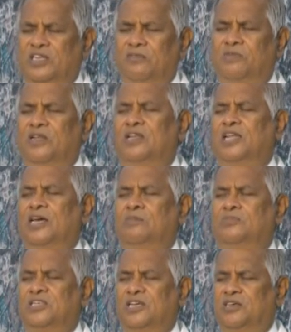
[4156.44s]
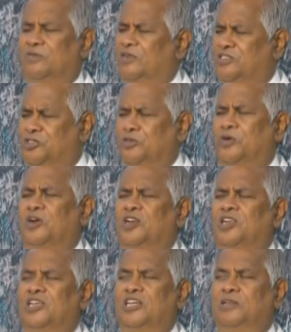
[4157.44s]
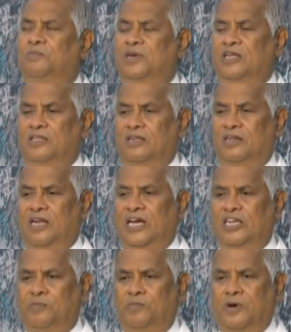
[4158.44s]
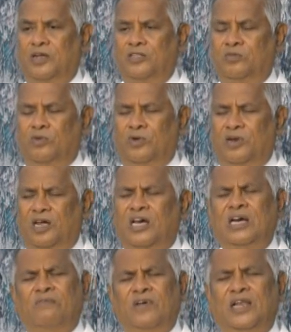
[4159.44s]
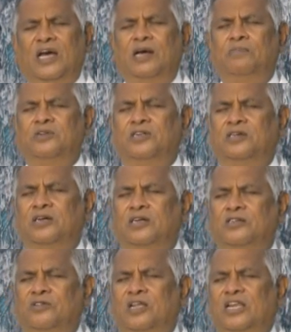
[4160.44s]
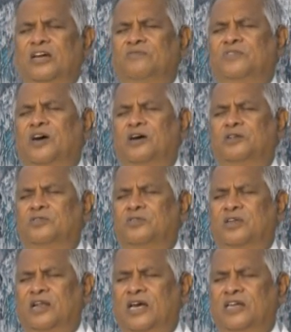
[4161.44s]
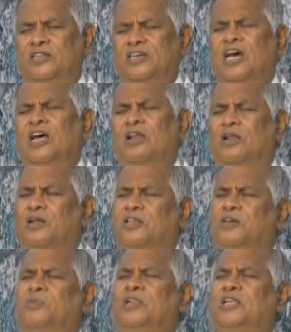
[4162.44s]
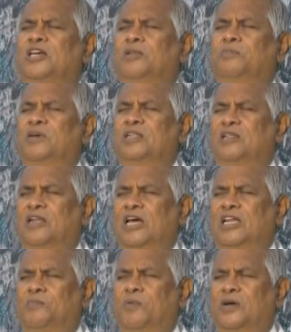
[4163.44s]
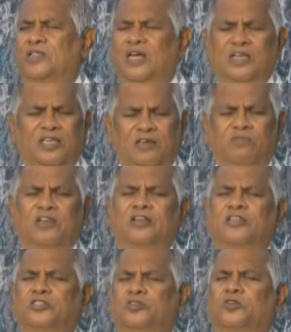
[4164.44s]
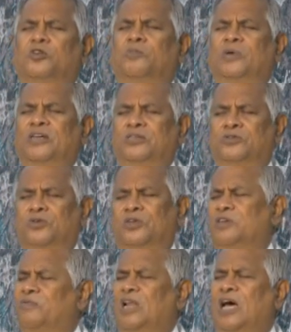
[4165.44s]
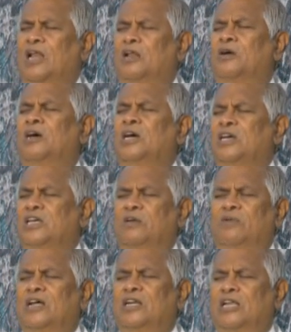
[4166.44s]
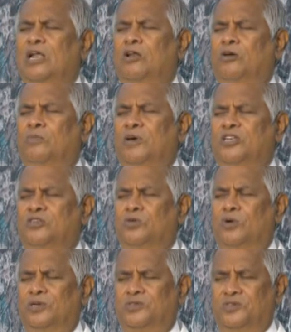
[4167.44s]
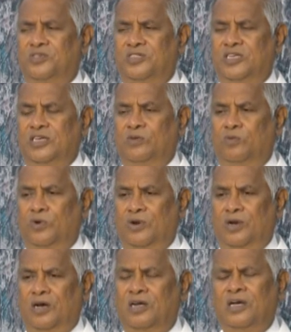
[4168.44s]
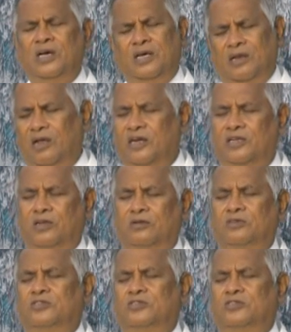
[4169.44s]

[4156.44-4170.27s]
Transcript: For your namesake, you will surely lead me in the right path, O Lord. When I am to turn to the left or to the right, Lord, you will lead me in the right path and you will restore my soul. You will allow, you will not allow my soul to sing, O oh Lord, Lord,